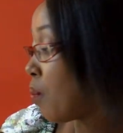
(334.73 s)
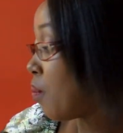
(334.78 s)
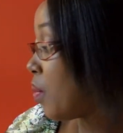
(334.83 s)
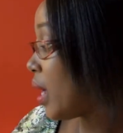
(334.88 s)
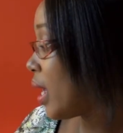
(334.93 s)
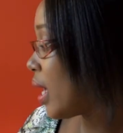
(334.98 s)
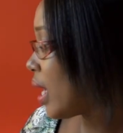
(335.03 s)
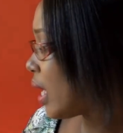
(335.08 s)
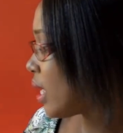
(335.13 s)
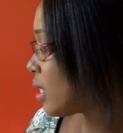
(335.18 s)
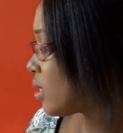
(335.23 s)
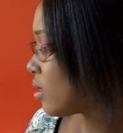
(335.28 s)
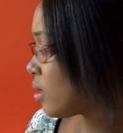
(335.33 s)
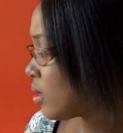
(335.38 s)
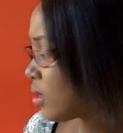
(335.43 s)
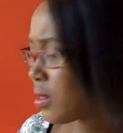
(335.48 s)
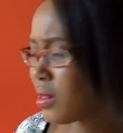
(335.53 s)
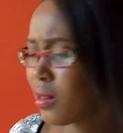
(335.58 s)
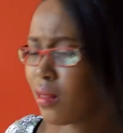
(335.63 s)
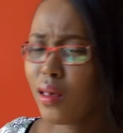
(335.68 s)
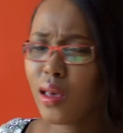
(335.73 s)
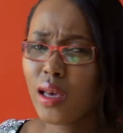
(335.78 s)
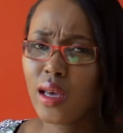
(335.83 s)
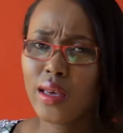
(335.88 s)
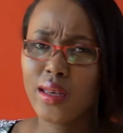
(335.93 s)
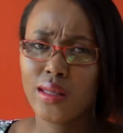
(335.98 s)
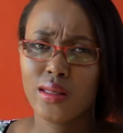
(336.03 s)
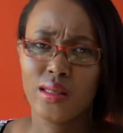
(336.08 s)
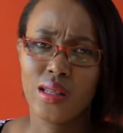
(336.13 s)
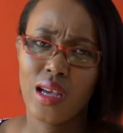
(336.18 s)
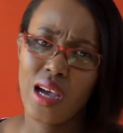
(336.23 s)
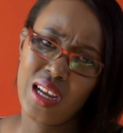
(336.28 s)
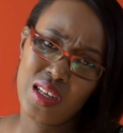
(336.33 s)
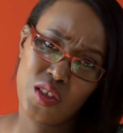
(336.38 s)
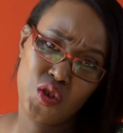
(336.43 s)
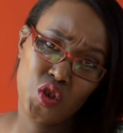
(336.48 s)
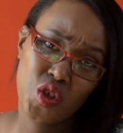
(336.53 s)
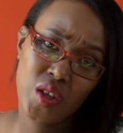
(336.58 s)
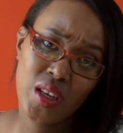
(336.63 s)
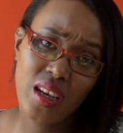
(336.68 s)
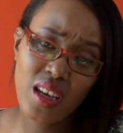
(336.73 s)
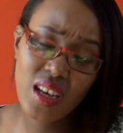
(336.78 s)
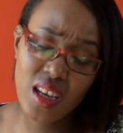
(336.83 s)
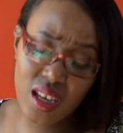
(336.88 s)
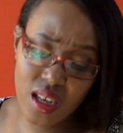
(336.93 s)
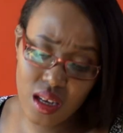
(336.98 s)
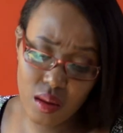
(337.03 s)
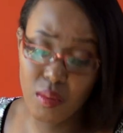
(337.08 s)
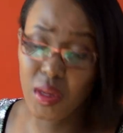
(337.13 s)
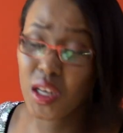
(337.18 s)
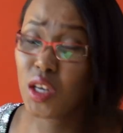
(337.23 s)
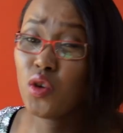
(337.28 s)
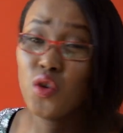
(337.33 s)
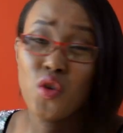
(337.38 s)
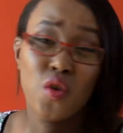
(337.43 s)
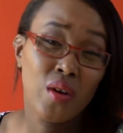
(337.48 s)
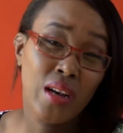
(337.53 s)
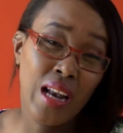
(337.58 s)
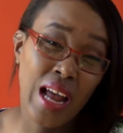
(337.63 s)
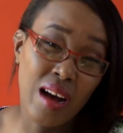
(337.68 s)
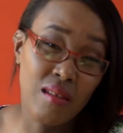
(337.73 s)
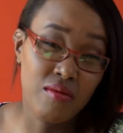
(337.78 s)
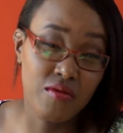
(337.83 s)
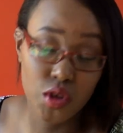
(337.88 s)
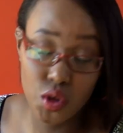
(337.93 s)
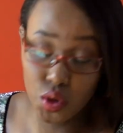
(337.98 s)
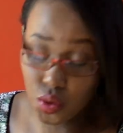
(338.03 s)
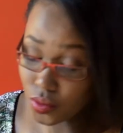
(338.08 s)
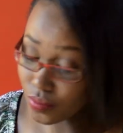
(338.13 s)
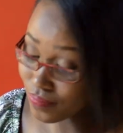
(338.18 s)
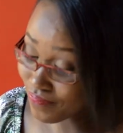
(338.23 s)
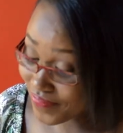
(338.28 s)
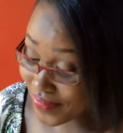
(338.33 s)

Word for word: but I just think it's hygienic, but you don't have to.